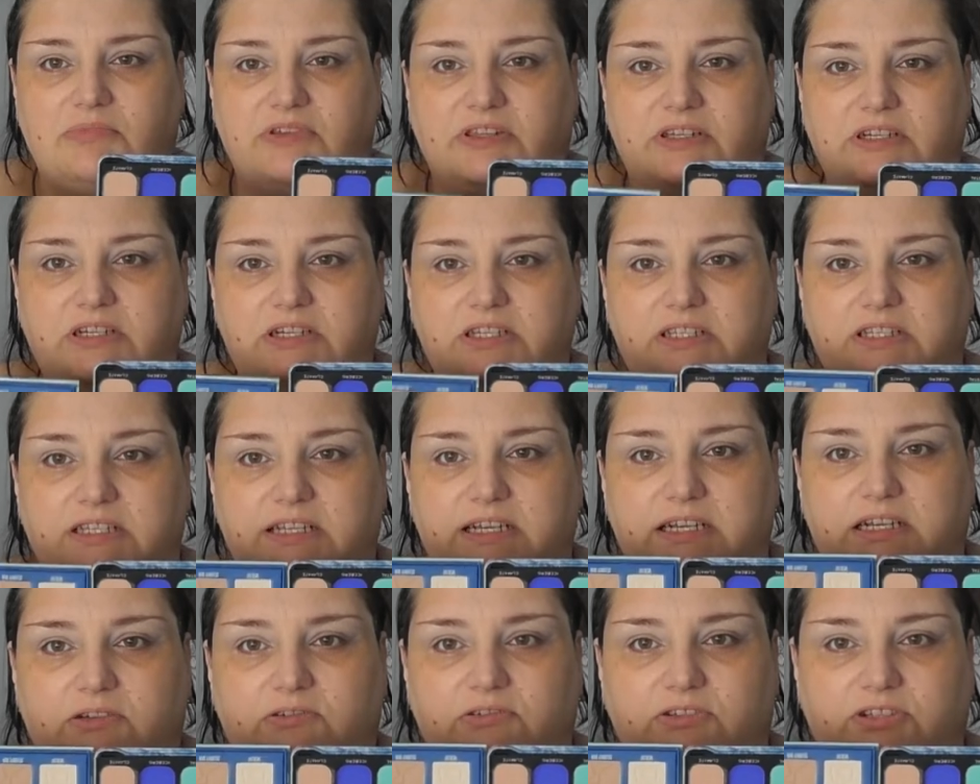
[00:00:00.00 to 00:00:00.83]
And then you see
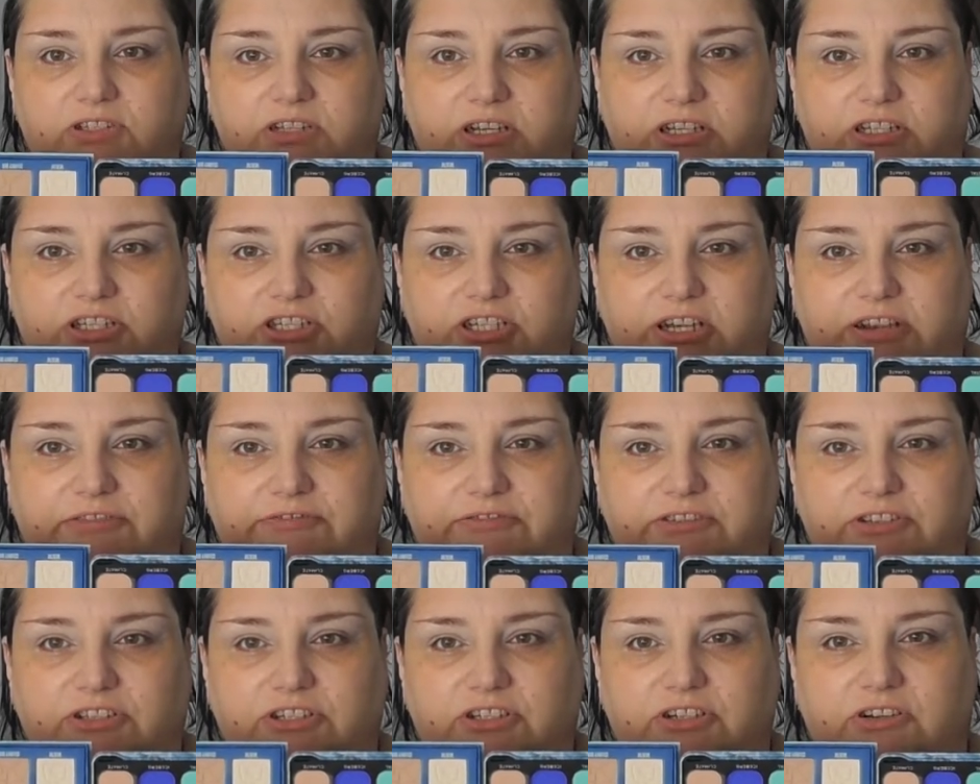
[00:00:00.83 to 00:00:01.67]
it alongside
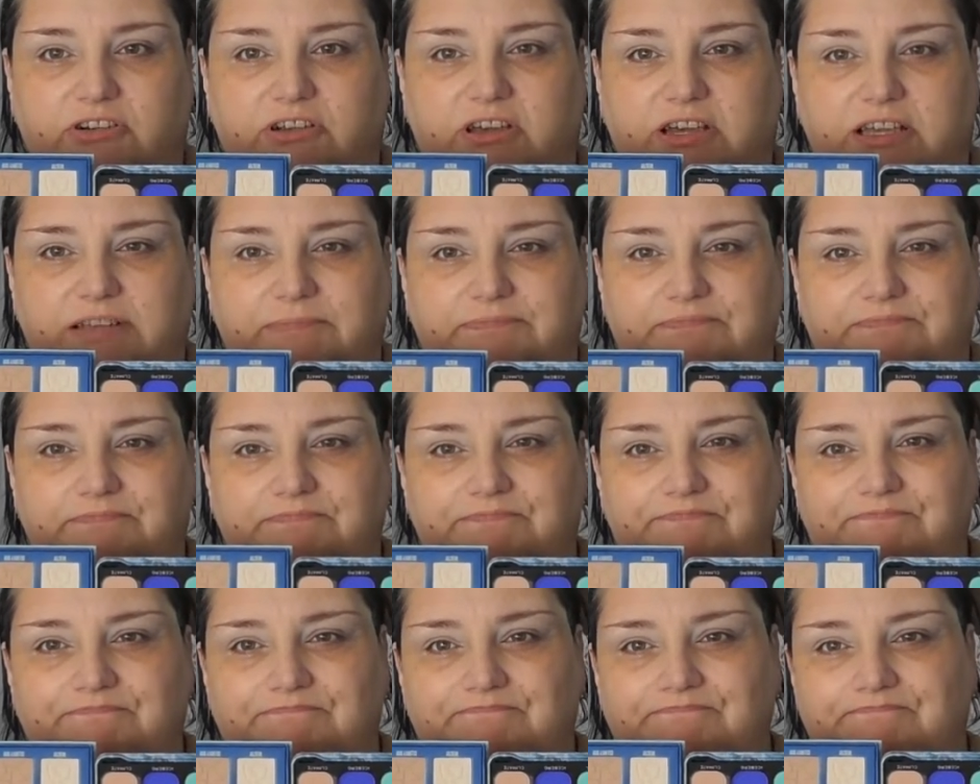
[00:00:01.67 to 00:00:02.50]
Jeffree's and you're like,
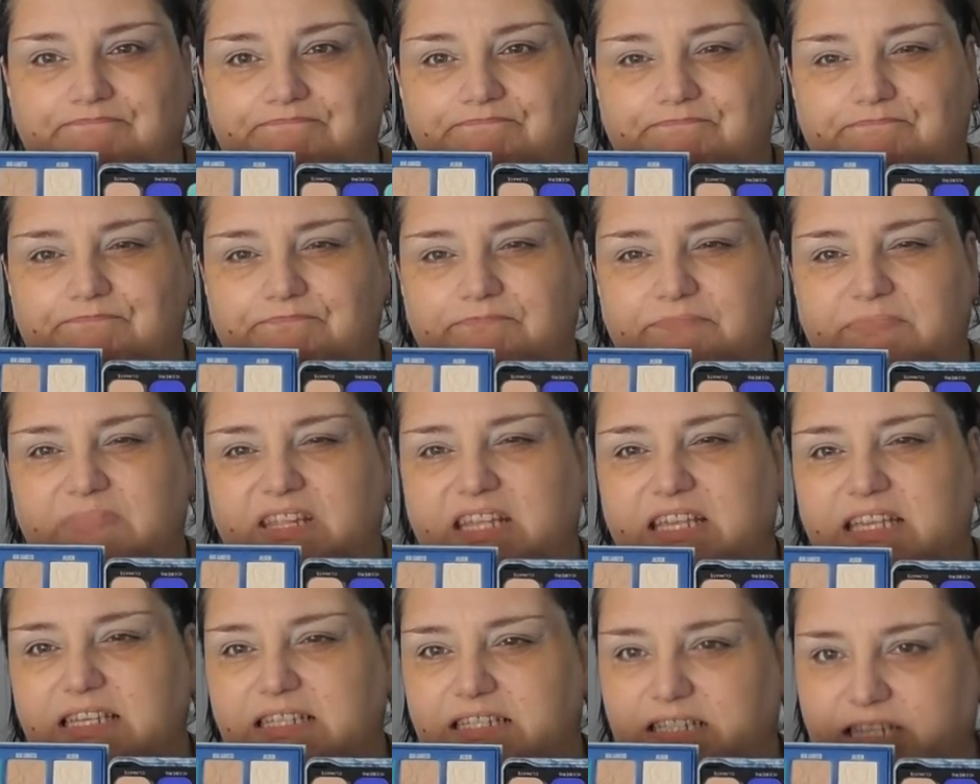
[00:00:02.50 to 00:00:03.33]

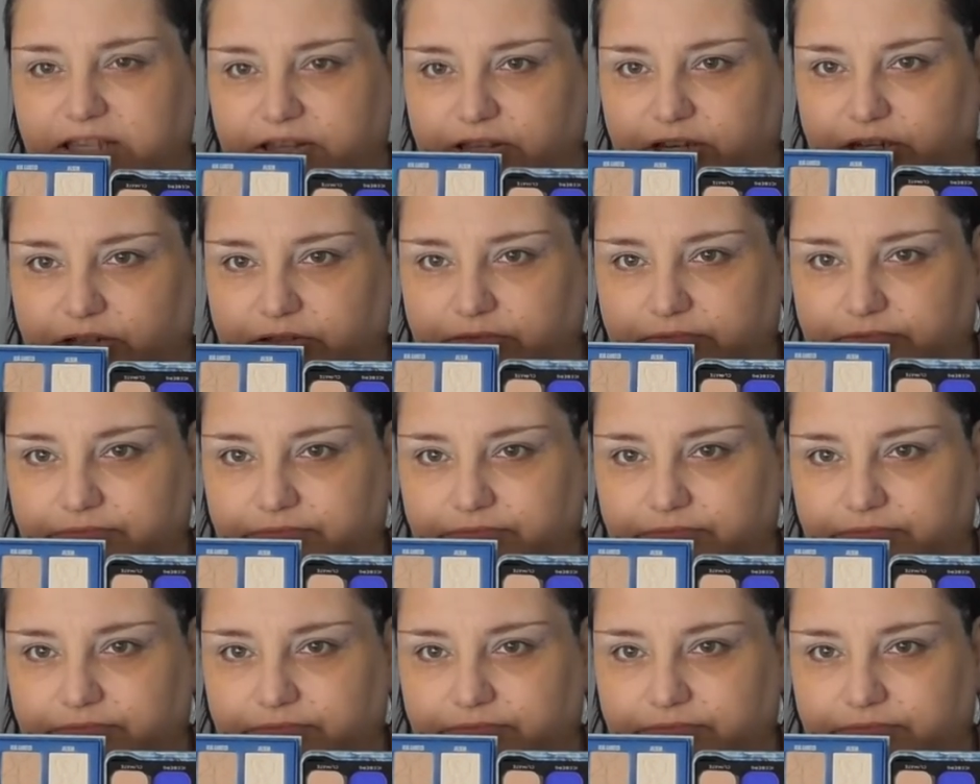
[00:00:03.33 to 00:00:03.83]
is it though?